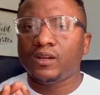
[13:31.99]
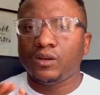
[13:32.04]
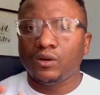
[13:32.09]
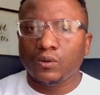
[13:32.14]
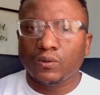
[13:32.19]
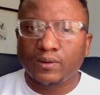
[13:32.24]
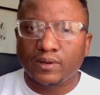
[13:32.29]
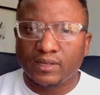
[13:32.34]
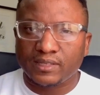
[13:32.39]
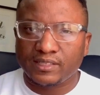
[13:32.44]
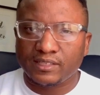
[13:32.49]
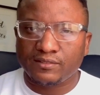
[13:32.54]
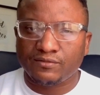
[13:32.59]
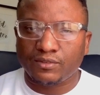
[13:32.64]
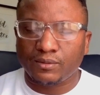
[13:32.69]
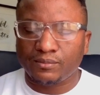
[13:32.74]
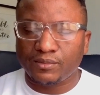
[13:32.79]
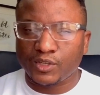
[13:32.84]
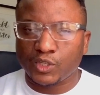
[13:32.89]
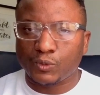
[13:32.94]
Look at it
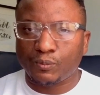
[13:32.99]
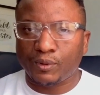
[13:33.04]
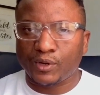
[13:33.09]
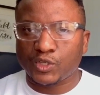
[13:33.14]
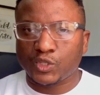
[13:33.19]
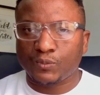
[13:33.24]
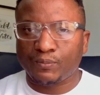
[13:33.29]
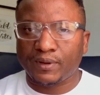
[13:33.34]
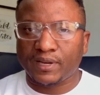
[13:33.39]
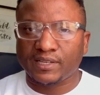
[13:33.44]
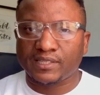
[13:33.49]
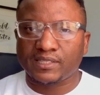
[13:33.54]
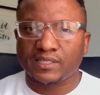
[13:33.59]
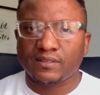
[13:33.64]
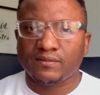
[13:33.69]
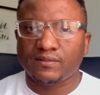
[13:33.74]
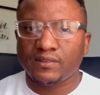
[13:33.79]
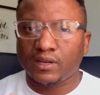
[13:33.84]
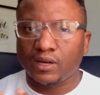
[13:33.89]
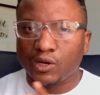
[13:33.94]
from this
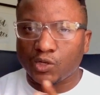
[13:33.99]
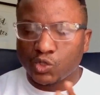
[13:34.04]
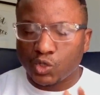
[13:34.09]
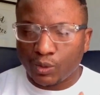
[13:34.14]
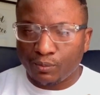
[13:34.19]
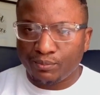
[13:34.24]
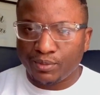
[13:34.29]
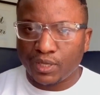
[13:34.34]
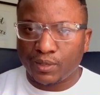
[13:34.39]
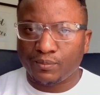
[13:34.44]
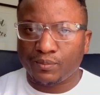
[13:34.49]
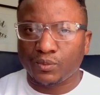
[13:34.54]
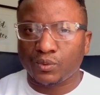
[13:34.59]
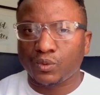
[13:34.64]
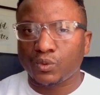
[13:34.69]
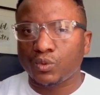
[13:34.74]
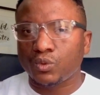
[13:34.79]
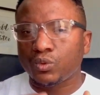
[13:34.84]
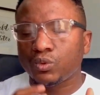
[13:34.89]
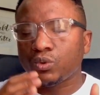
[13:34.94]
perspective. There are some
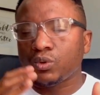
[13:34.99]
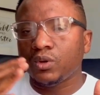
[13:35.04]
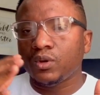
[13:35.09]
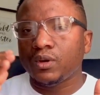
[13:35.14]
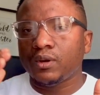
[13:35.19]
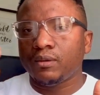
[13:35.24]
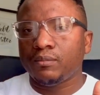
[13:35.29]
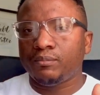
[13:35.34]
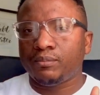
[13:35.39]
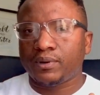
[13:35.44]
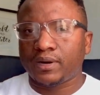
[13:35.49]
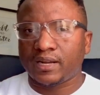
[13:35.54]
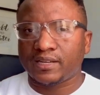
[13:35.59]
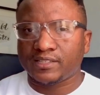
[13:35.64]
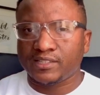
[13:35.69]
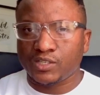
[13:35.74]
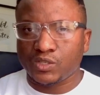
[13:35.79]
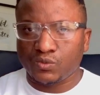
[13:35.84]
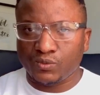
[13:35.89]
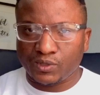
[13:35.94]
people who
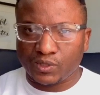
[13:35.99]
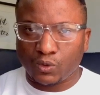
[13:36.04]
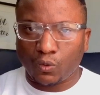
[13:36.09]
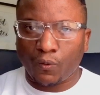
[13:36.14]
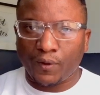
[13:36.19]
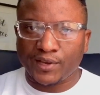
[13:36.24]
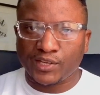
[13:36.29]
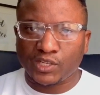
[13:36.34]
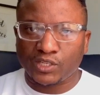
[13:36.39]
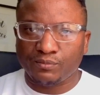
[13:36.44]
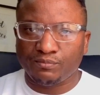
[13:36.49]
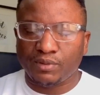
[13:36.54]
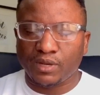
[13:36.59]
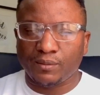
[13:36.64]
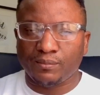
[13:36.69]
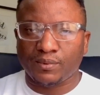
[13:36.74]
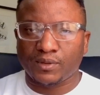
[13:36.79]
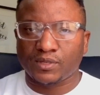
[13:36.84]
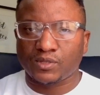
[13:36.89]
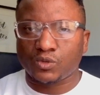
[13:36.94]
practice with question
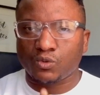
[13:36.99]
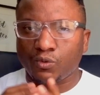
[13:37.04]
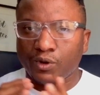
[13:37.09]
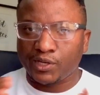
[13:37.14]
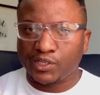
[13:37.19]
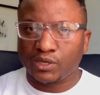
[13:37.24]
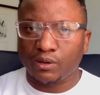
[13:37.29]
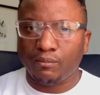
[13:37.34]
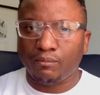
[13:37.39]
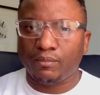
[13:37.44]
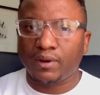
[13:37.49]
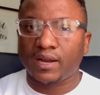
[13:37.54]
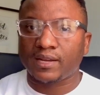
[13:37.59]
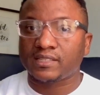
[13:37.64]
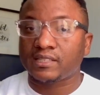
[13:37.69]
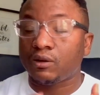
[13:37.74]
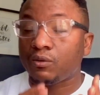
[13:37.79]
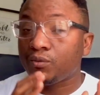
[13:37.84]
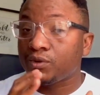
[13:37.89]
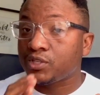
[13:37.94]
papers, question
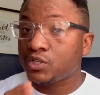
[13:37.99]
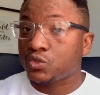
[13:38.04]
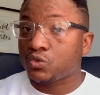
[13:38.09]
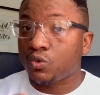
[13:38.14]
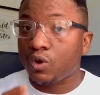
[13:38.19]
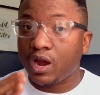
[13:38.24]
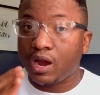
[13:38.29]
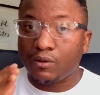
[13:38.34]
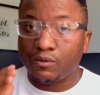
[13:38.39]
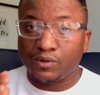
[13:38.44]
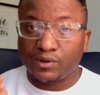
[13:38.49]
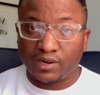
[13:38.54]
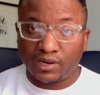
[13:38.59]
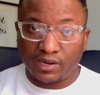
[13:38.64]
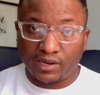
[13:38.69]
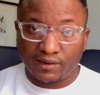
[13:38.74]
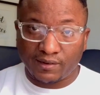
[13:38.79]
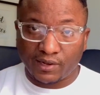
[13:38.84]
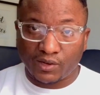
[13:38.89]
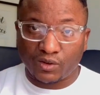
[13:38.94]
banks, and which is what I would
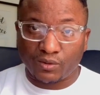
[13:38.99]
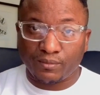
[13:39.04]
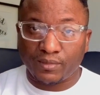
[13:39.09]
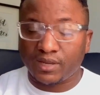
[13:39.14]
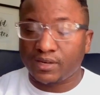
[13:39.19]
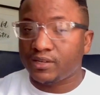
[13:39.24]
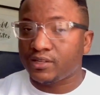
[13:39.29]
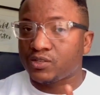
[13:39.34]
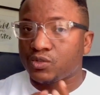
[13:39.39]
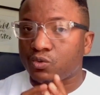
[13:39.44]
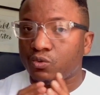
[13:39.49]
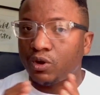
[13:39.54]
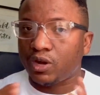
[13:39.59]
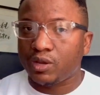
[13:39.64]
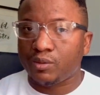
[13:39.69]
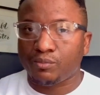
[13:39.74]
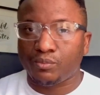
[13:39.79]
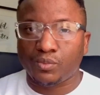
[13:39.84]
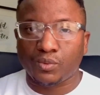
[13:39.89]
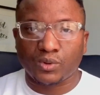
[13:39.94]
really recommend. It's quite
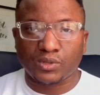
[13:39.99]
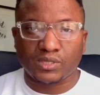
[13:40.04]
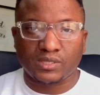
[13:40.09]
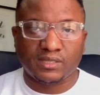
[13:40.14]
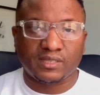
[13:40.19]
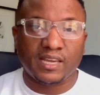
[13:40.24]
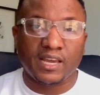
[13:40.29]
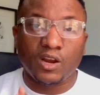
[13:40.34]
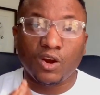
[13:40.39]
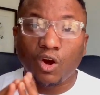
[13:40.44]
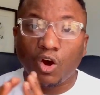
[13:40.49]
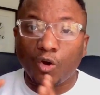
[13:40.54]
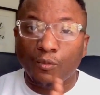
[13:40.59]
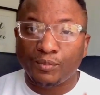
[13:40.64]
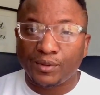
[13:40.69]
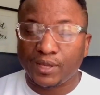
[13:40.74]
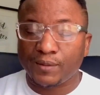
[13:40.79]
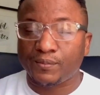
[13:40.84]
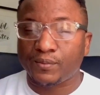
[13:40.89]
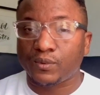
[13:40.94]
important. A lot of
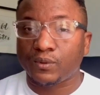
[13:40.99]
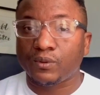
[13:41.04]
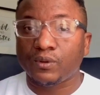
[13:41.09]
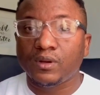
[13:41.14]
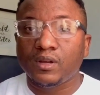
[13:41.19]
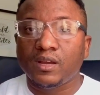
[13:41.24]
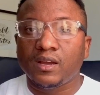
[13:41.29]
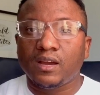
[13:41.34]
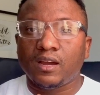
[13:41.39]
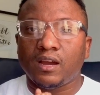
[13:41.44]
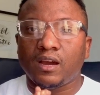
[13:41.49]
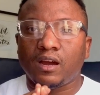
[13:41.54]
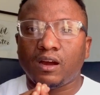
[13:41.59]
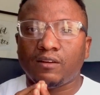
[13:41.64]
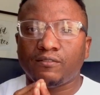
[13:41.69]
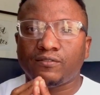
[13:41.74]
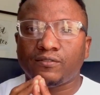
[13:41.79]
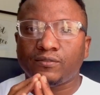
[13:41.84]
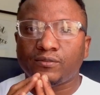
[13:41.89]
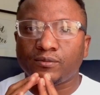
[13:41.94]
people
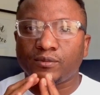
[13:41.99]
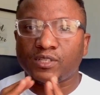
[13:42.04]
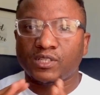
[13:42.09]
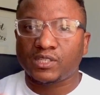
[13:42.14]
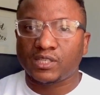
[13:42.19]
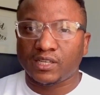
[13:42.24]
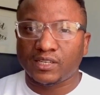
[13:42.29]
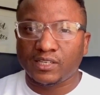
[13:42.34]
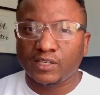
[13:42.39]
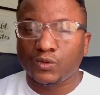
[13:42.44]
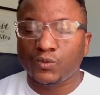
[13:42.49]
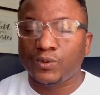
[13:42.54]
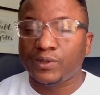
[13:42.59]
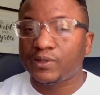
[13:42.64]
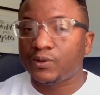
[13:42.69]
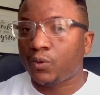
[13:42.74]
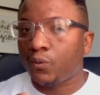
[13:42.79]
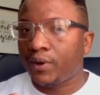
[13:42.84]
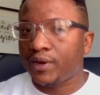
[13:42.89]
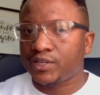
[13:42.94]
have studied
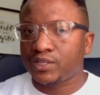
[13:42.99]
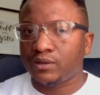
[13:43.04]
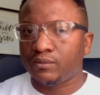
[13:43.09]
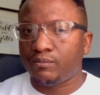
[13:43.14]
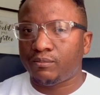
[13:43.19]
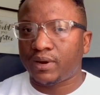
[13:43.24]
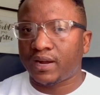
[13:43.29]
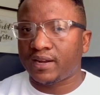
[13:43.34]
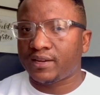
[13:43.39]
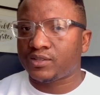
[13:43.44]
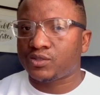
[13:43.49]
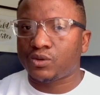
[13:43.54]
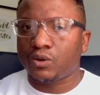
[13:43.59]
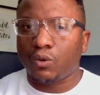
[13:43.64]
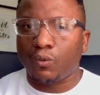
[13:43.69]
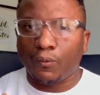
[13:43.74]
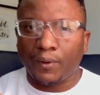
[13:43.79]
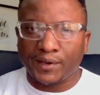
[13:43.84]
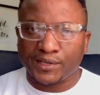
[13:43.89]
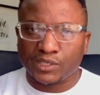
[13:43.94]
with question banks
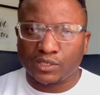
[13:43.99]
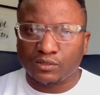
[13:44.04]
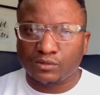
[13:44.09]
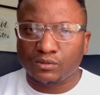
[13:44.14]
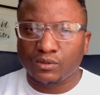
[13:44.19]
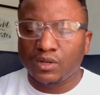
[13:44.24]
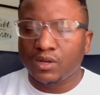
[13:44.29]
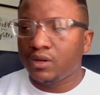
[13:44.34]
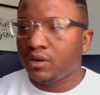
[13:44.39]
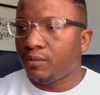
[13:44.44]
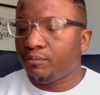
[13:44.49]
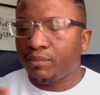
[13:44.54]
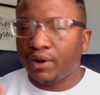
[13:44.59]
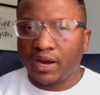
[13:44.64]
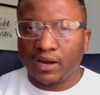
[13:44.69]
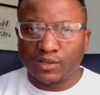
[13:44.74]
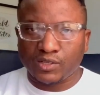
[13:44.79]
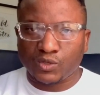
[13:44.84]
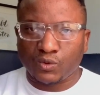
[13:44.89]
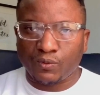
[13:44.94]
or
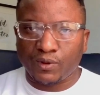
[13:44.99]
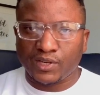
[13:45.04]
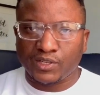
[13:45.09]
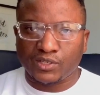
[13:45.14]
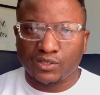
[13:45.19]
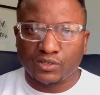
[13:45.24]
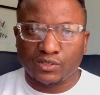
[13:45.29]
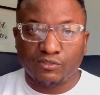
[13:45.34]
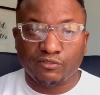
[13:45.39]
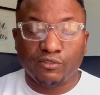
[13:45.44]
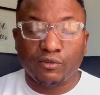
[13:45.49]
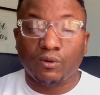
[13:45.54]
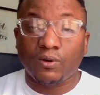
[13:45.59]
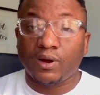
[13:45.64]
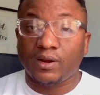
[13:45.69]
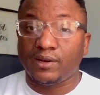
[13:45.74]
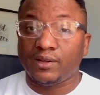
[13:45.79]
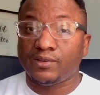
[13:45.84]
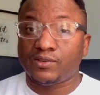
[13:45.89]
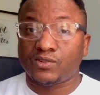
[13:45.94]
past questions
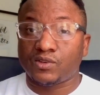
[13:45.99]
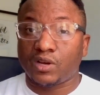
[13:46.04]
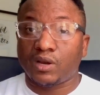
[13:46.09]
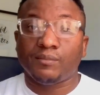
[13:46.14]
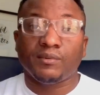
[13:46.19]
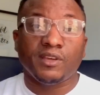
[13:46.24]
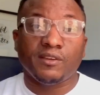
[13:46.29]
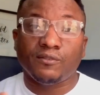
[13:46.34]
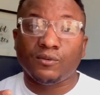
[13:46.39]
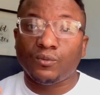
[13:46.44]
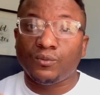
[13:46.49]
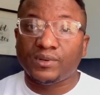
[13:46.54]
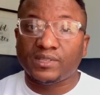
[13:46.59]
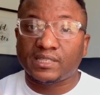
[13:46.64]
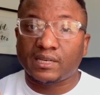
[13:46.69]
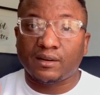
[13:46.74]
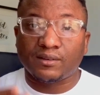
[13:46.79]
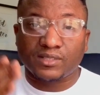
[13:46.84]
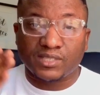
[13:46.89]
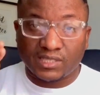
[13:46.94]
for an exam even
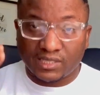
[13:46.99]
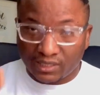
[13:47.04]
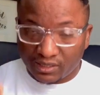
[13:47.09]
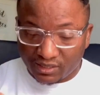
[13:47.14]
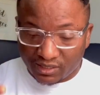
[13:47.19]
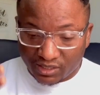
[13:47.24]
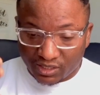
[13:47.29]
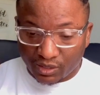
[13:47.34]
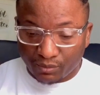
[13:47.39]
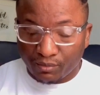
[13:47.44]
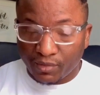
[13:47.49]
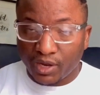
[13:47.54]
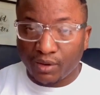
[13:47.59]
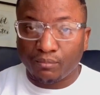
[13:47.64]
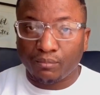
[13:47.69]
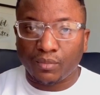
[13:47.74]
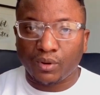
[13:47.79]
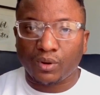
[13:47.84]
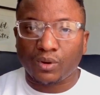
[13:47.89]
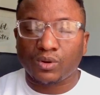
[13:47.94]
without studying the
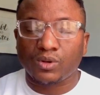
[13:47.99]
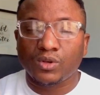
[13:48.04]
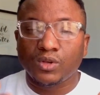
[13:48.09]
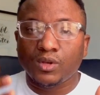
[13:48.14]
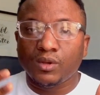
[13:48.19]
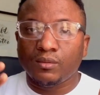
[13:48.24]
main book.